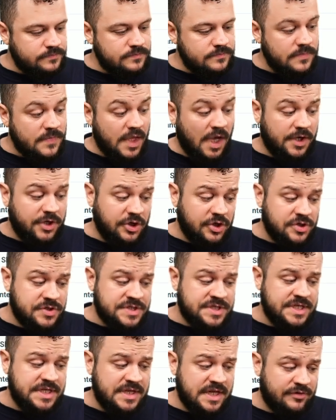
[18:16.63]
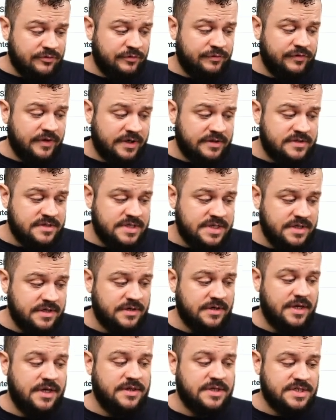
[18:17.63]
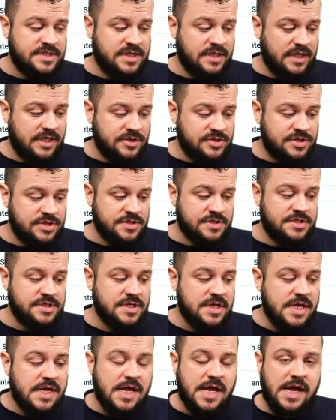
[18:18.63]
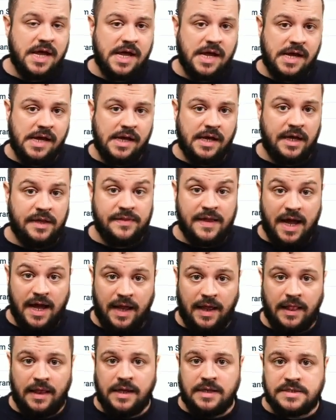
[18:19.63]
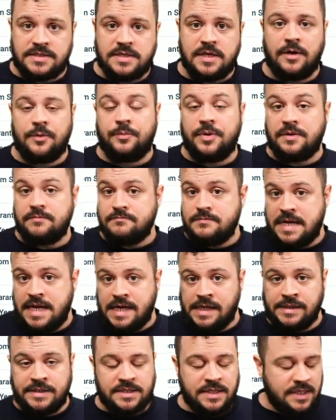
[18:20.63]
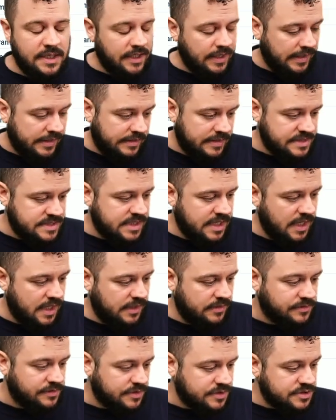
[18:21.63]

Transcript: And you can see that reflected here in the selections and the highlights that are being made in this calendar.